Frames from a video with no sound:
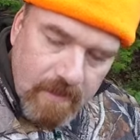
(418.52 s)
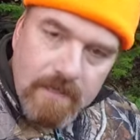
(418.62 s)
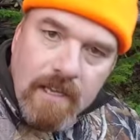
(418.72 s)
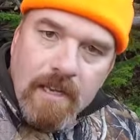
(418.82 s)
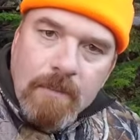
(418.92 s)

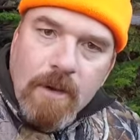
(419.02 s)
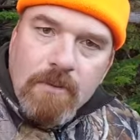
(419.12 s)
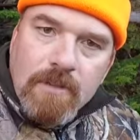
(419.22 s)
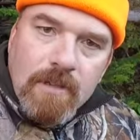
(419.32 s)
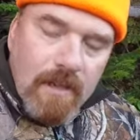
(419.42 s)
skin him
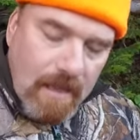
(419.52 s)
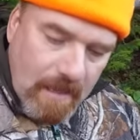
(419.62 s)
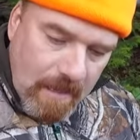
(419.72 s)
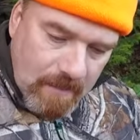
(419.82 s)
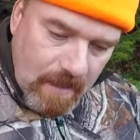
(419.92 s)
out to,
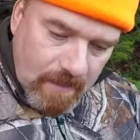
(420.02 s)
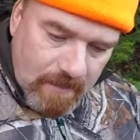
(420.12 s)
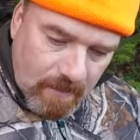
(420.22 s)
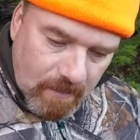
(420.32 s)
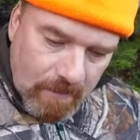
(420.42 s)
and, and
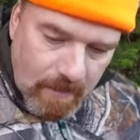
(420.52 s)
sell the